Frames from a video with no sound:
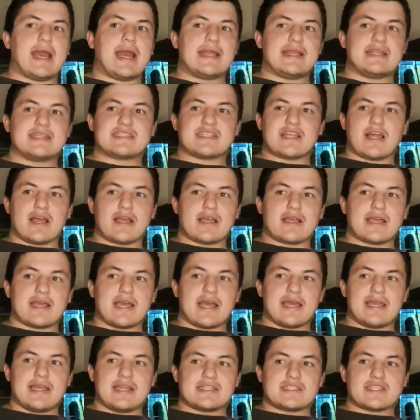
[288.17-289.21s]
and it's
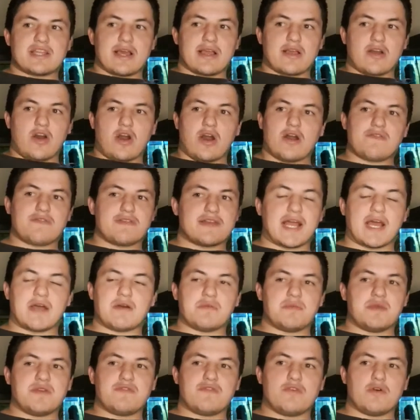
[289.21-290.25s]
like half an
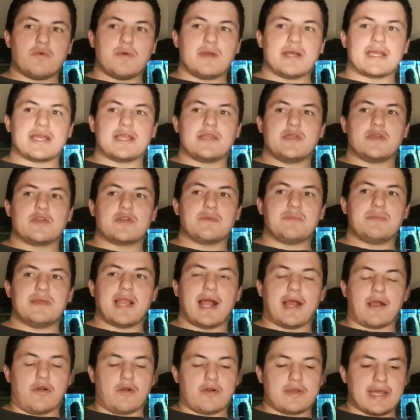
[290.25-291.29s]
hour before work, and you can be
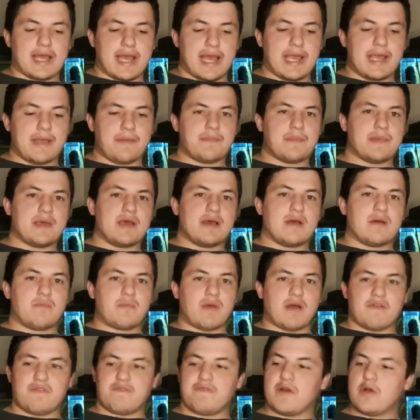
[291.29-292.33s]
like, okay,
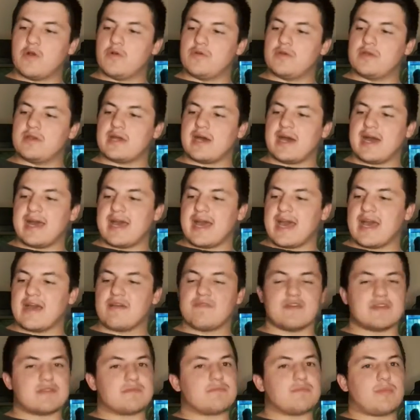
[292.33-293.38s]
my phone, I
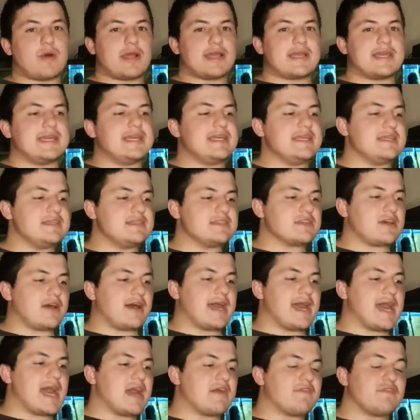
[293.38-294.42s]
have it, my keys,
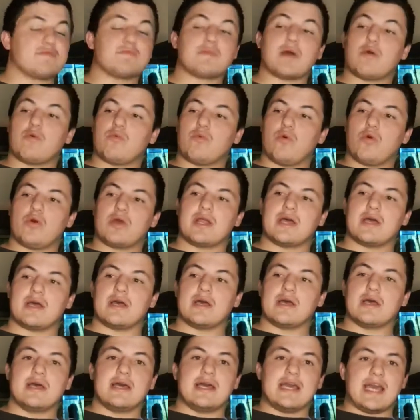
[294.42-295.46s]
I have it, my
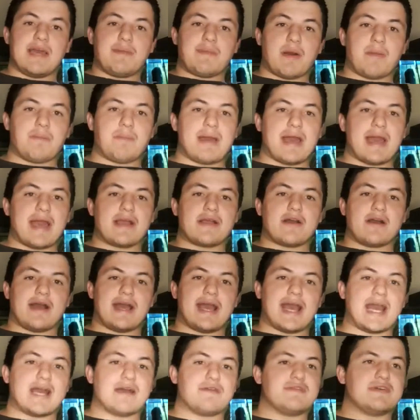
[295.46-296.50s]
water in my bag, I
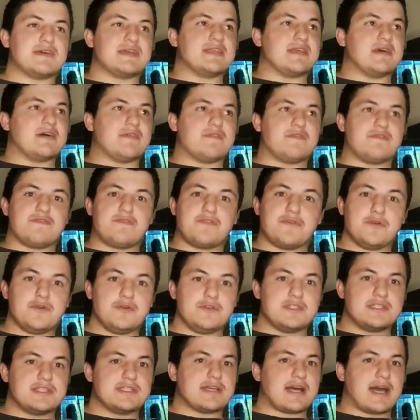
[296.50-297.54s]
have it,
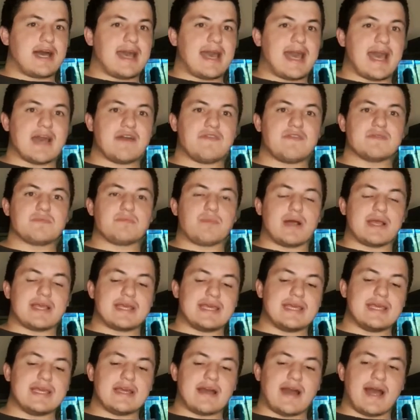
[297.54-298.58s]
fruit, I have it, my
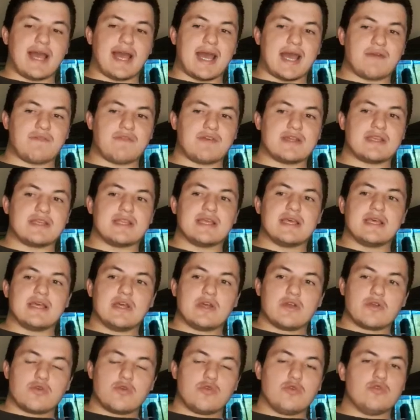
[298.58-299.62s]
key, I have it,
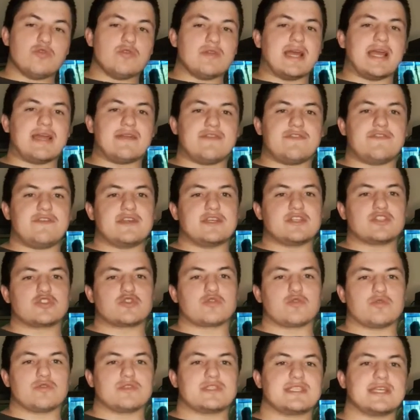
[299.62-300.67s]
cool, everything is
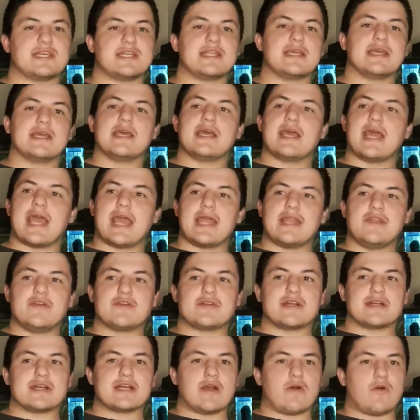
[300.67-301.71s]
sorted and you
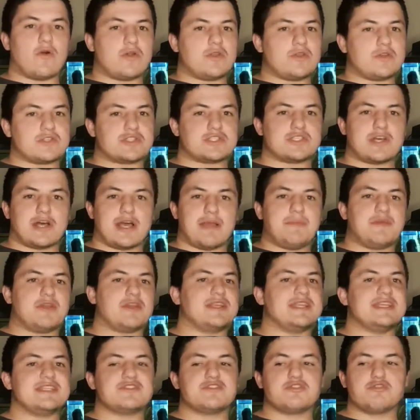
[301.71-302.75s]
can go on your time. You
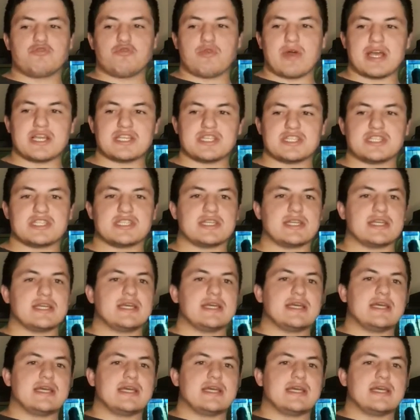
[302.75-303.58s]
don't need to rush.